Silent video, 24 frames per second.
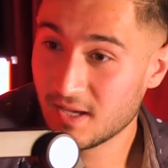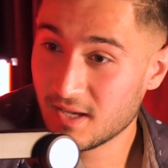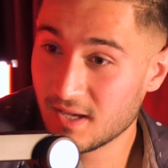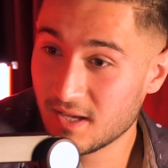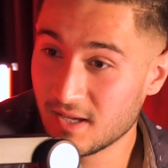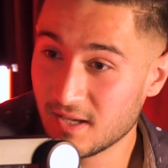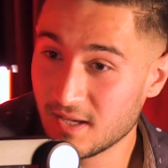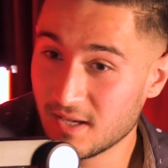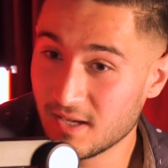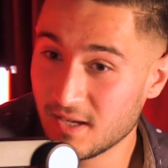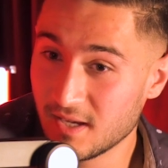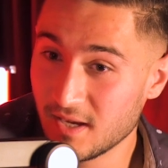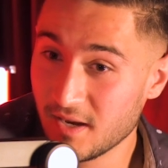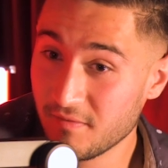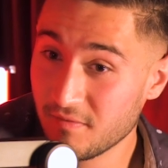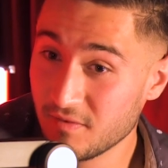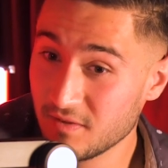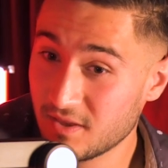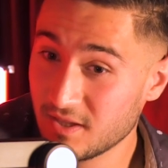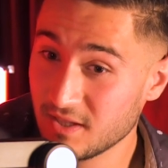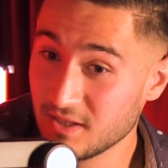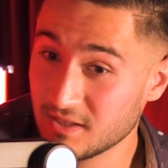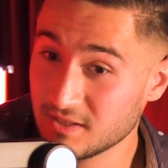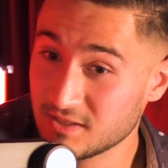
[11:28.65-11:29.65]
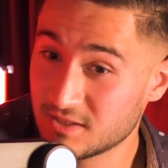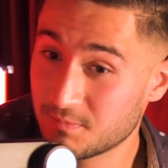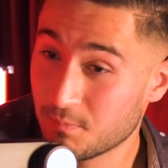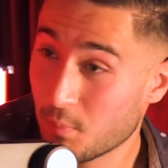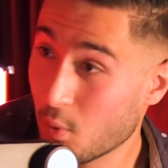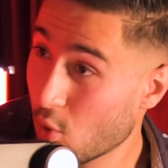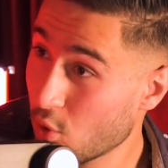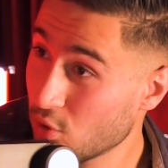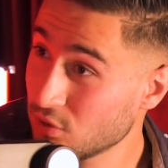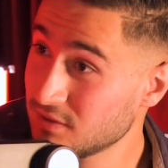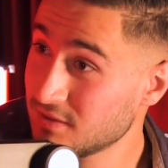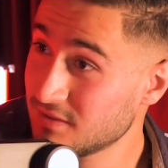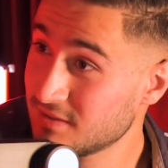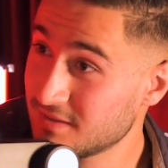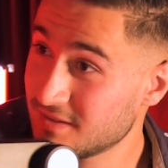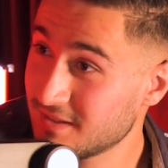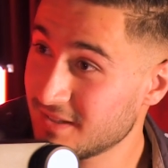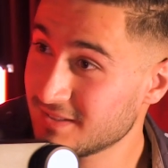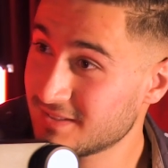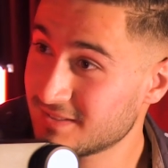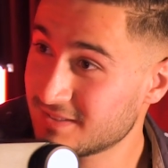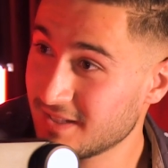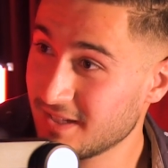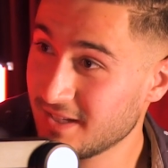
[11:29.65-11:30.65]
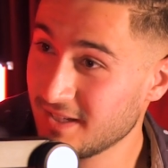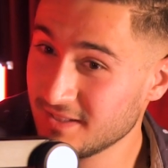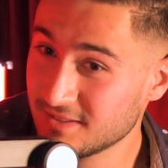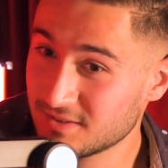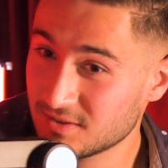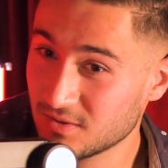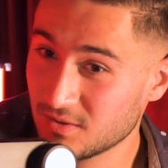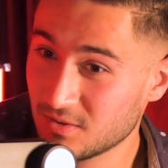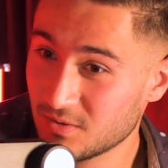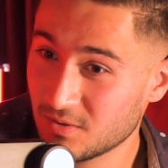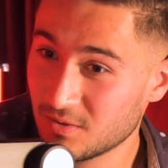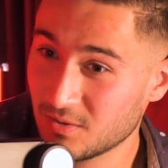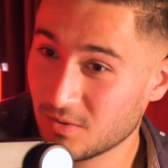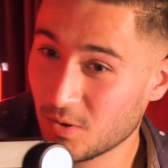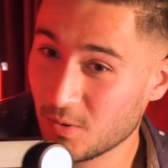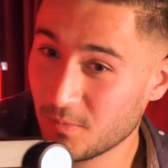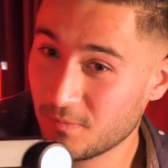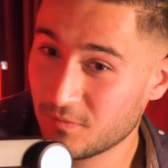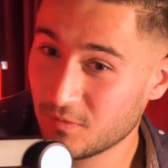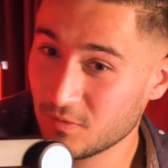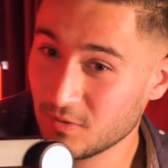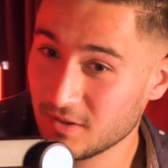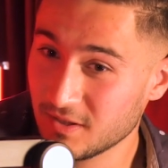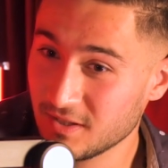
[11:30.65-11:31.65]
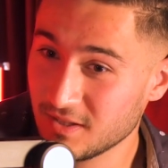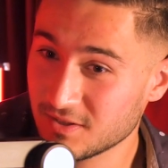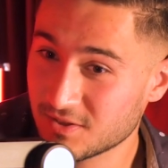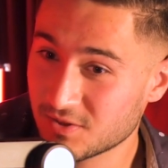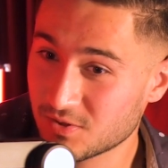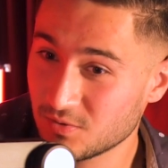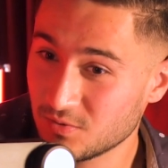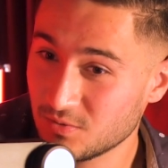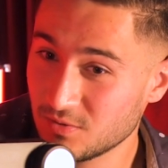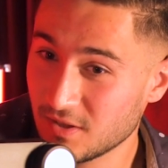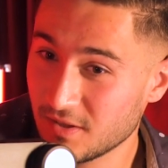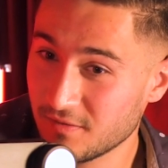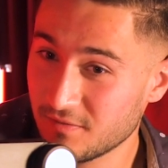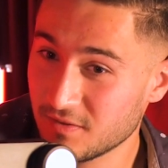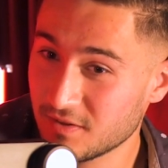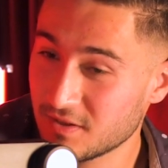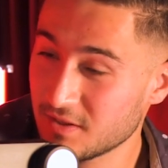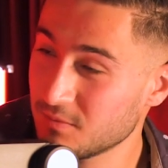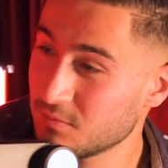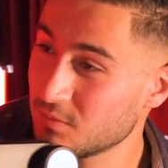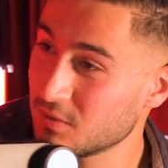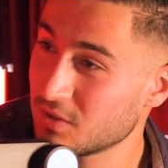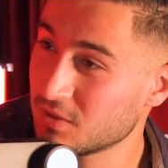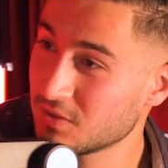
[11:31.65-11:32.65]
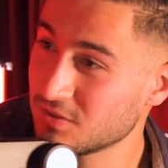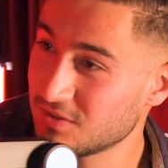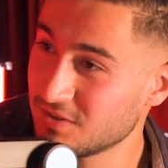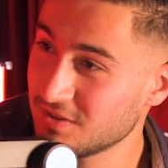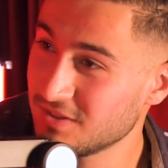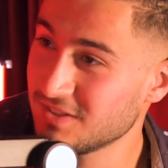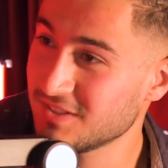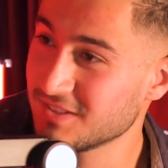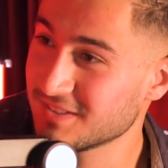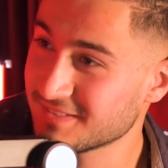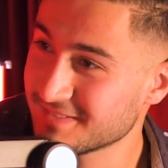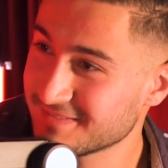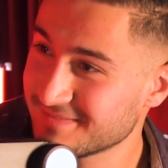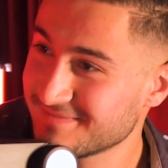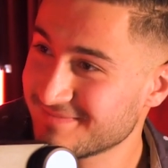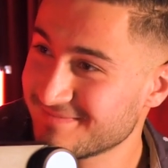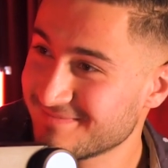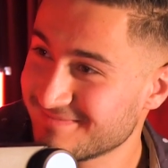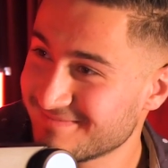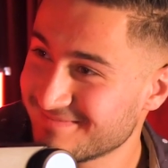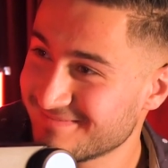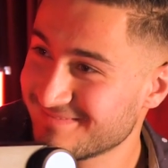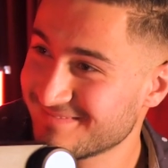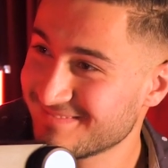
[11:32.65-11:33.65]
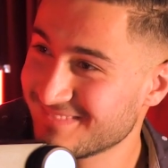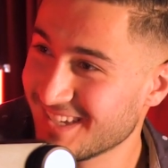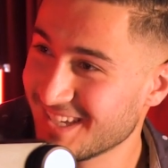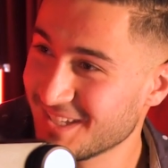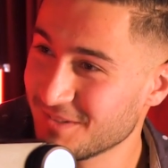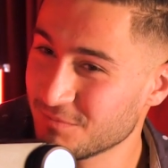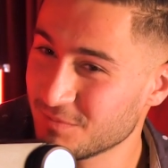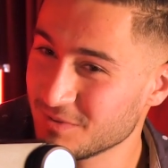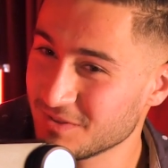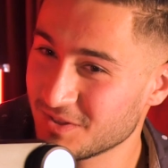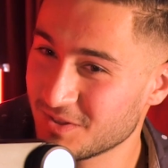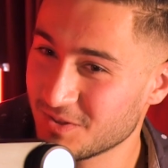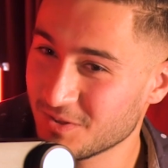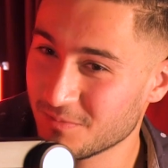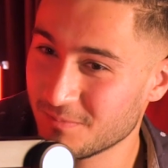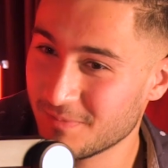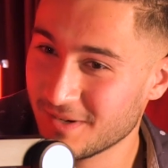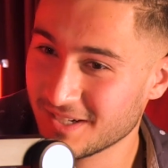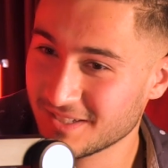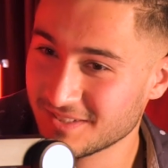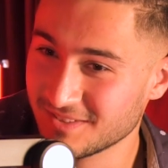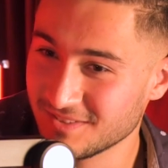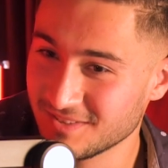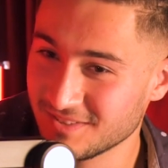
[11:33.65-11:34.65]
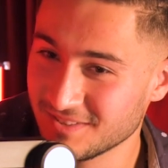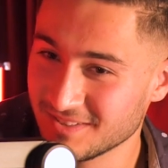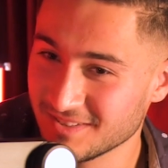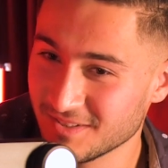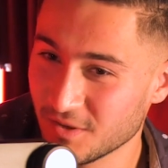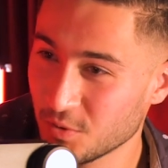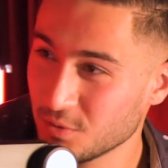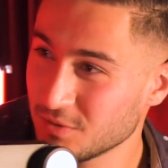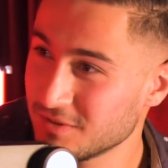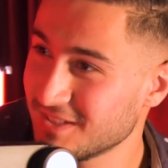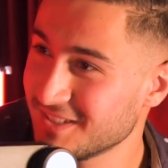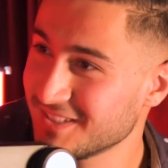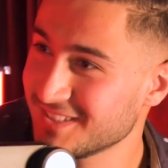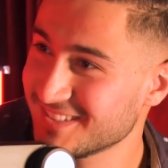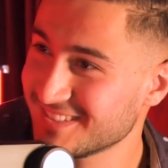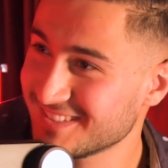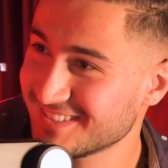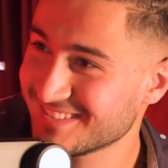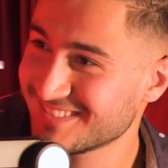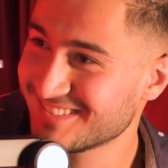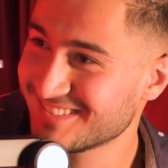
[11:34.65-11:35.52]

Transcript: is paused, let's say. So hopefully soon everything will continue and we'll go back to the old days.